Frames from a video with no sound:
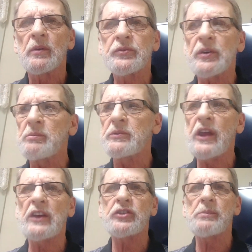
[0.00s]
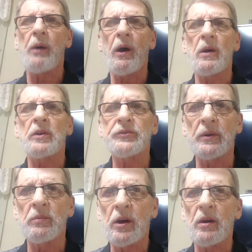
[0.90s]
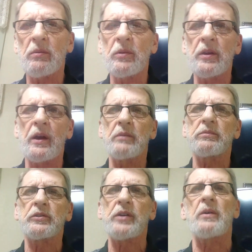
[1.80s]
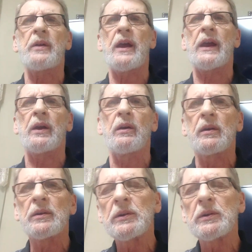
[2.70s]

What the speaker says: of some dingy bar somewhere with a coat hanger.